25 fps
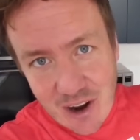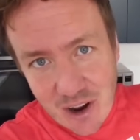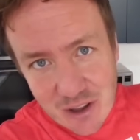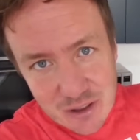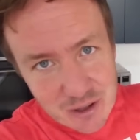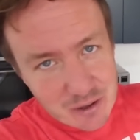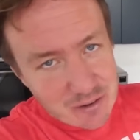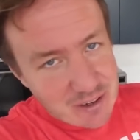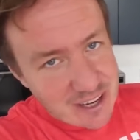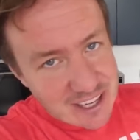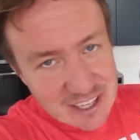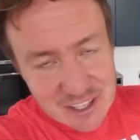
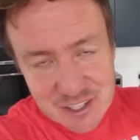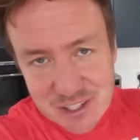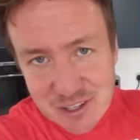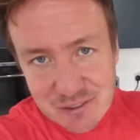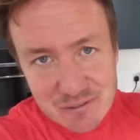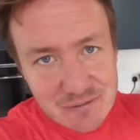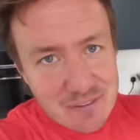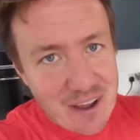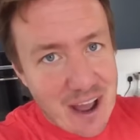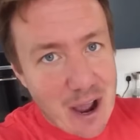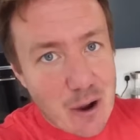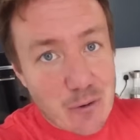either links
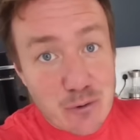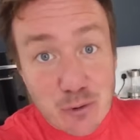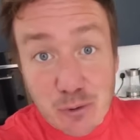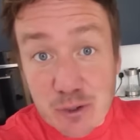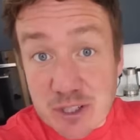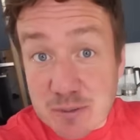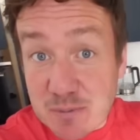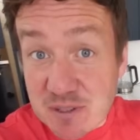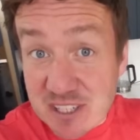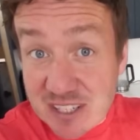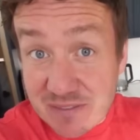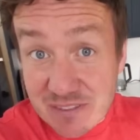you found or
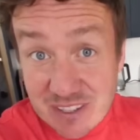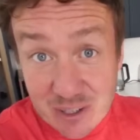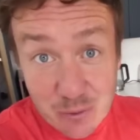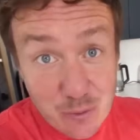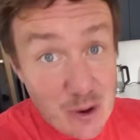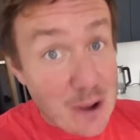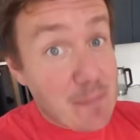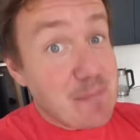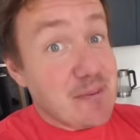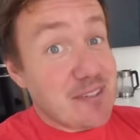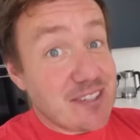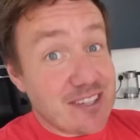specific
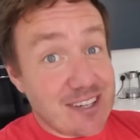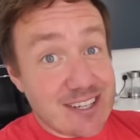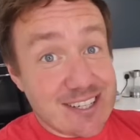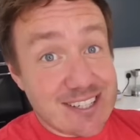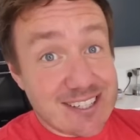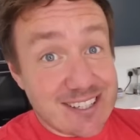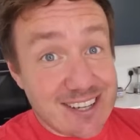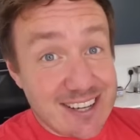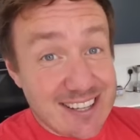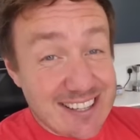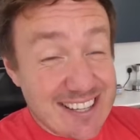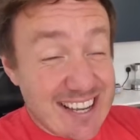
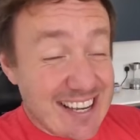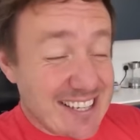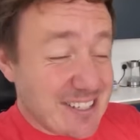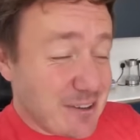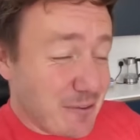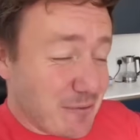websites like this.